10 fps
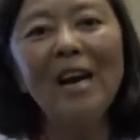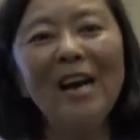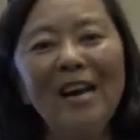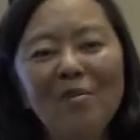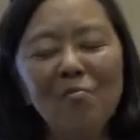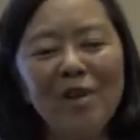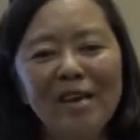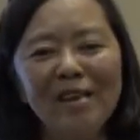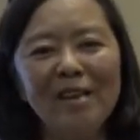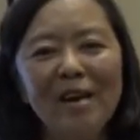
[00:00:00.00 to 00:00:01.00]
um, we
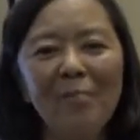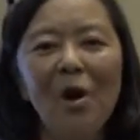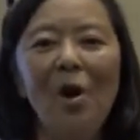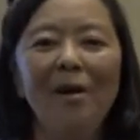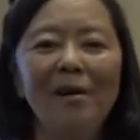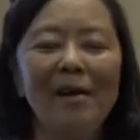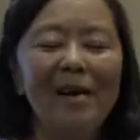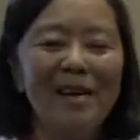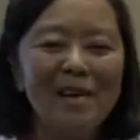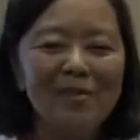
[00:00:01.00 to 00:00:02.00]
ended up
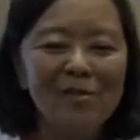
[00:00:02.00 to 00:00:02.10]
uh,